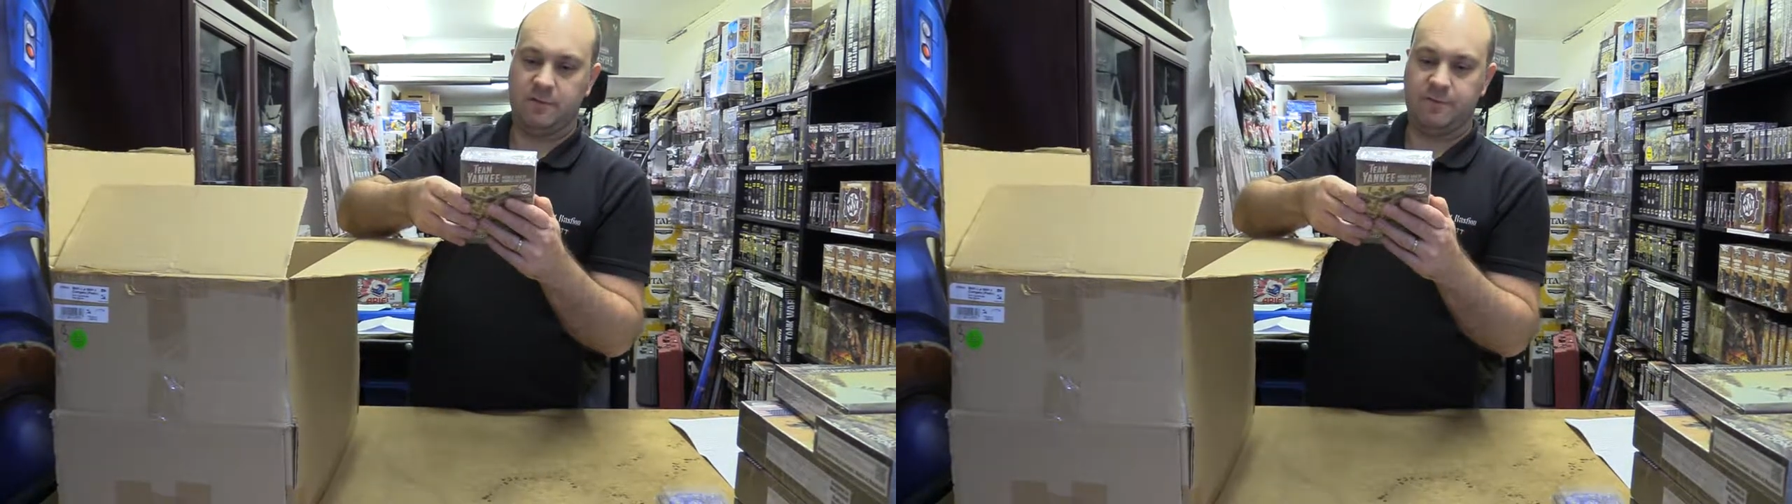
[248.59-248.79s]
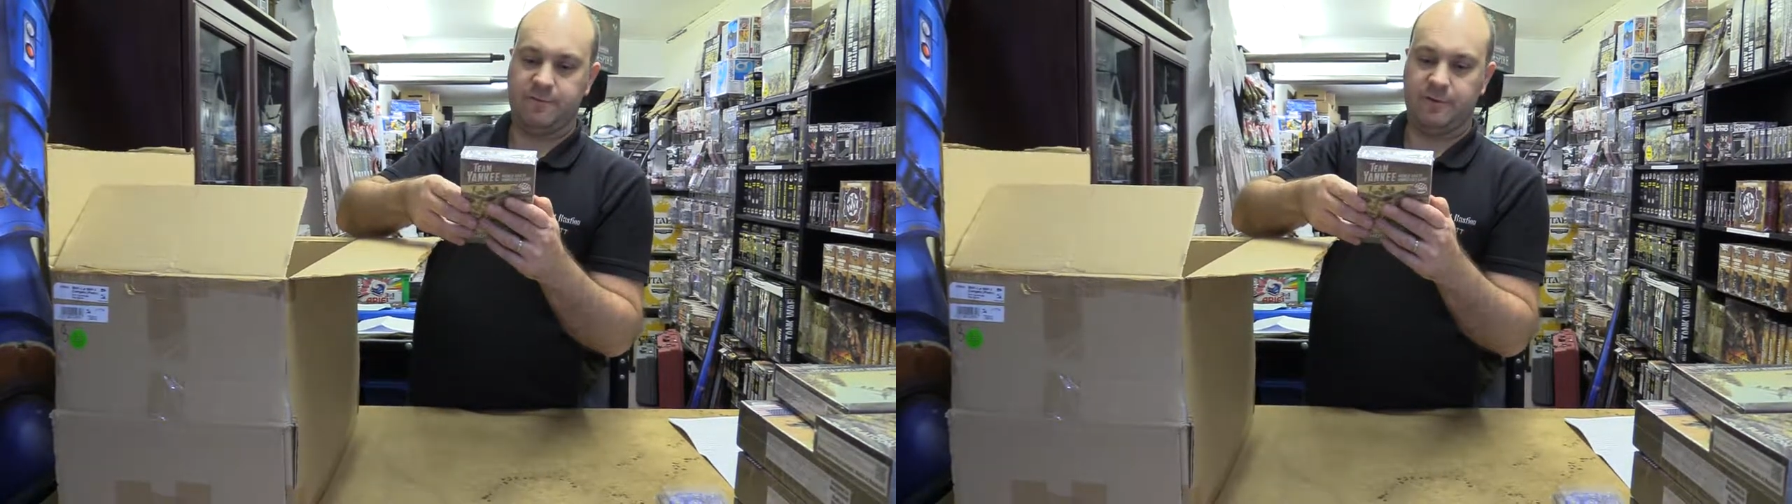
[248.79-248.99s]

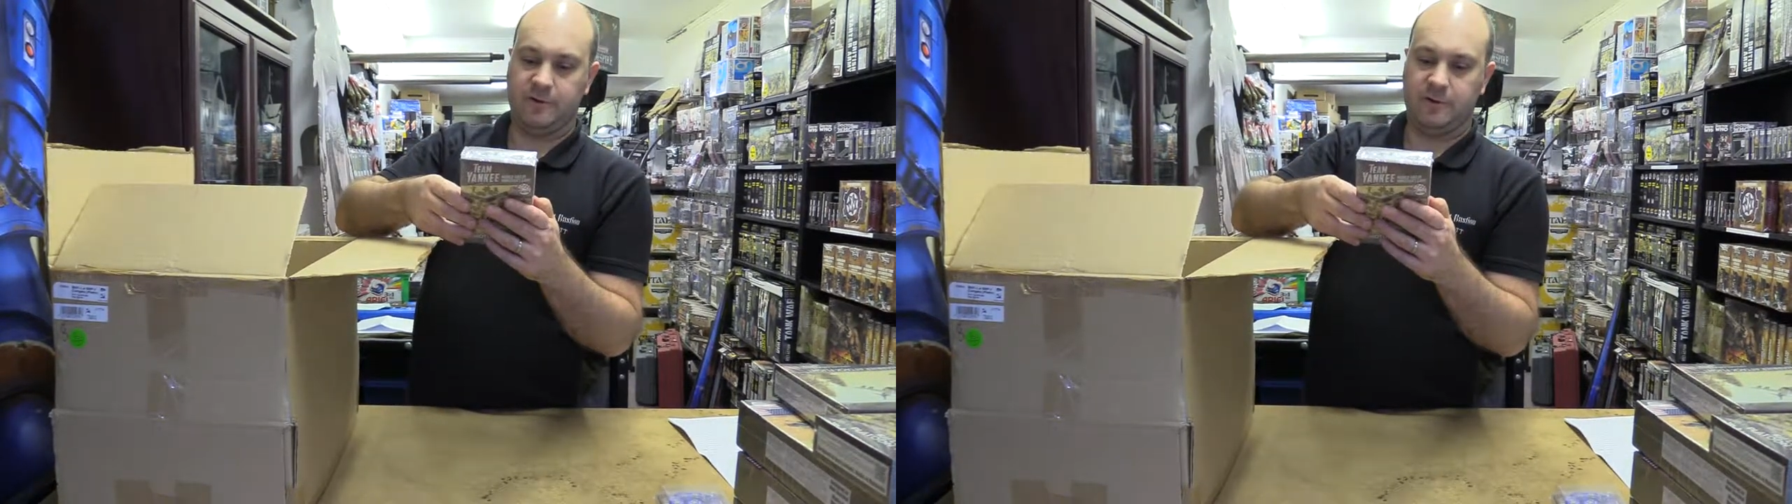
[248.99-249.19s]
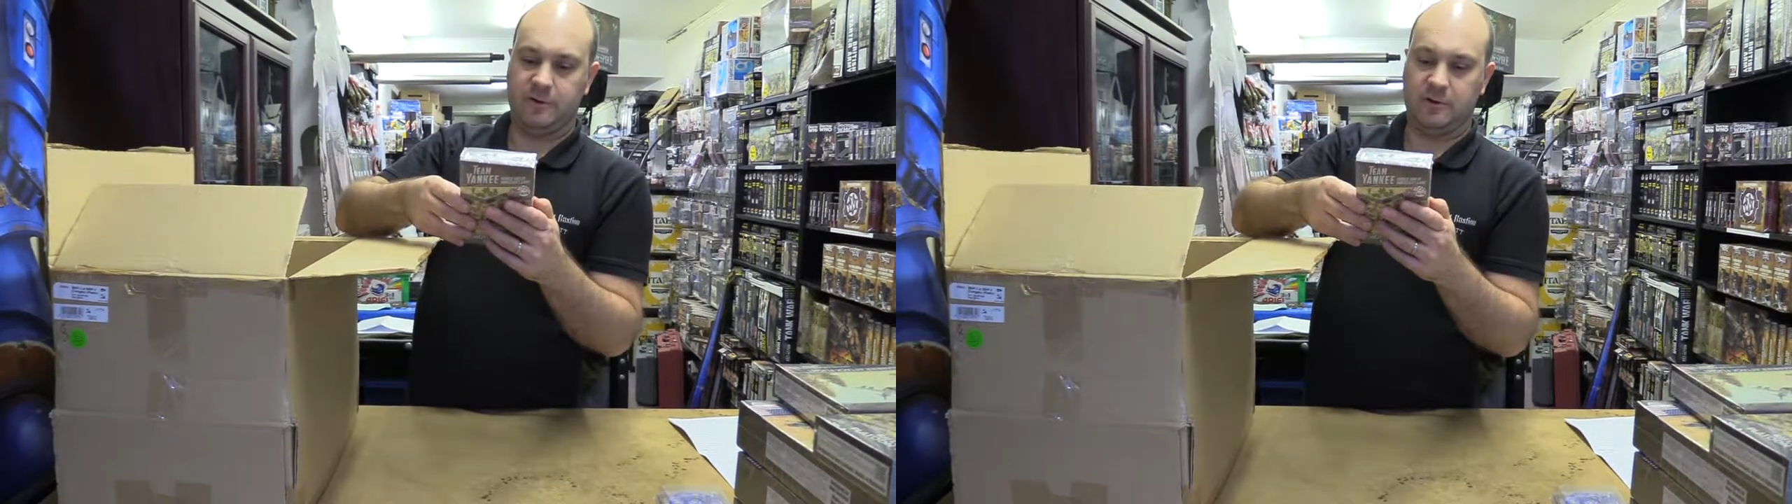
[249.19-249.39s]

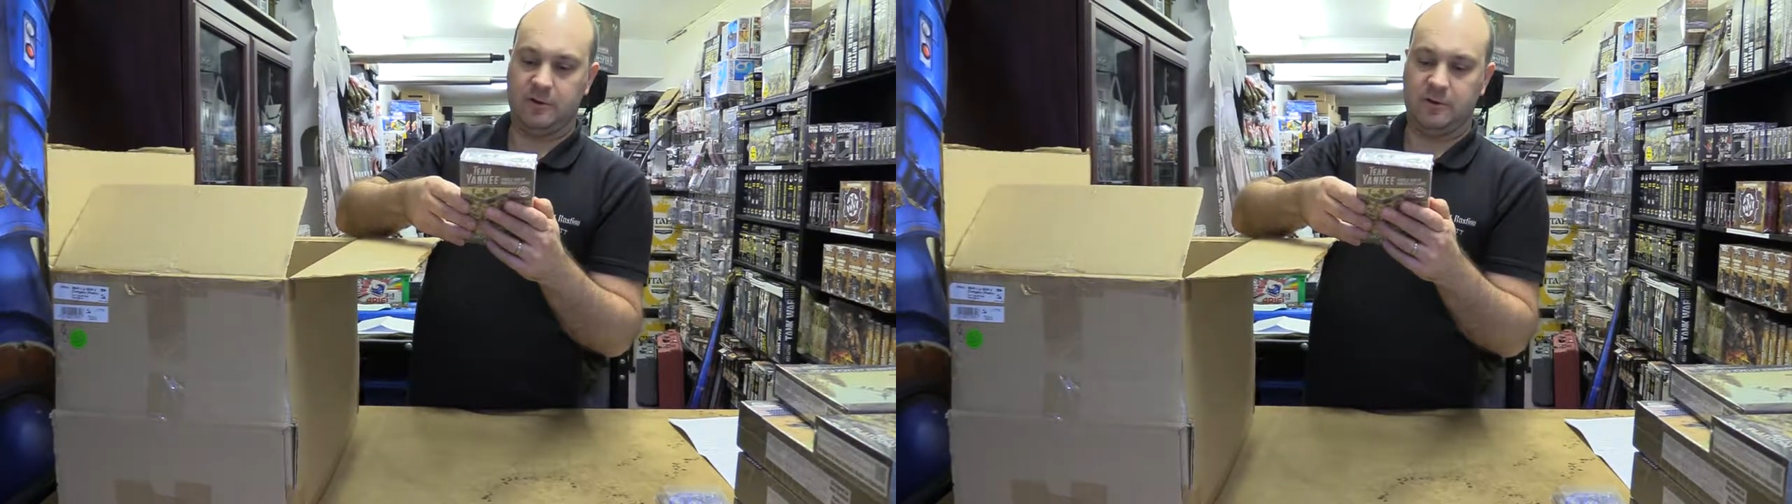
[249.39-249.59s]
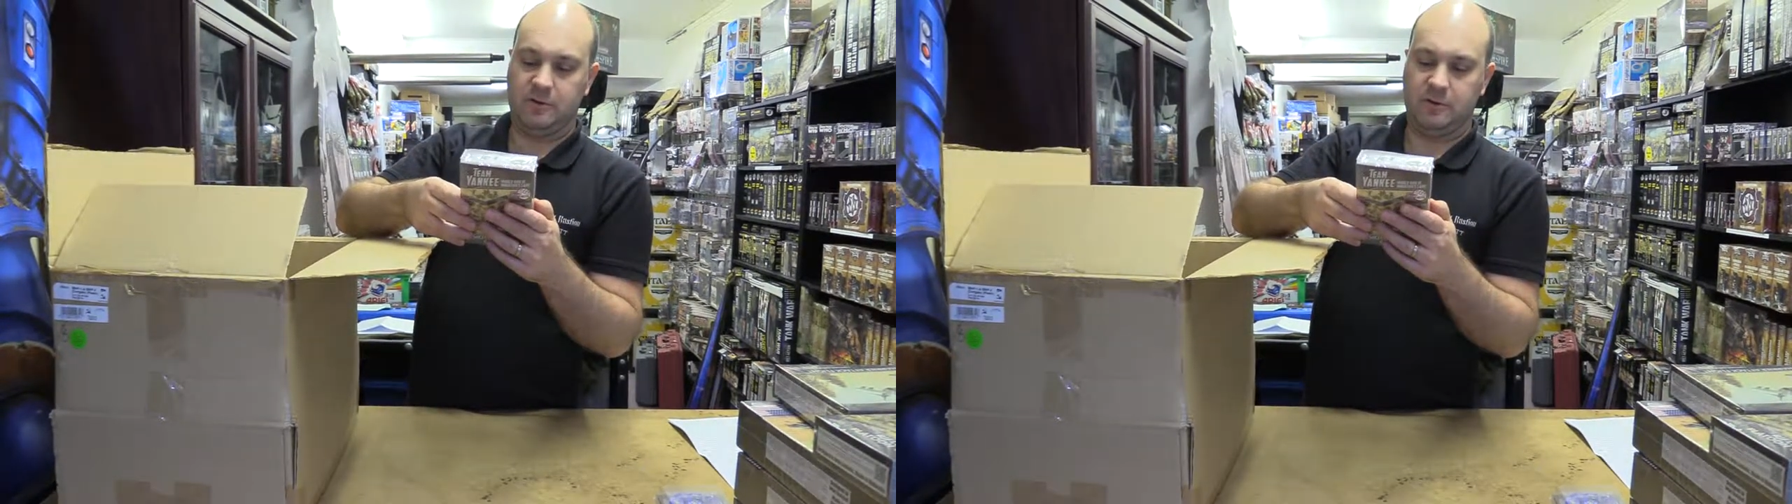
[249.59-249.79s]
for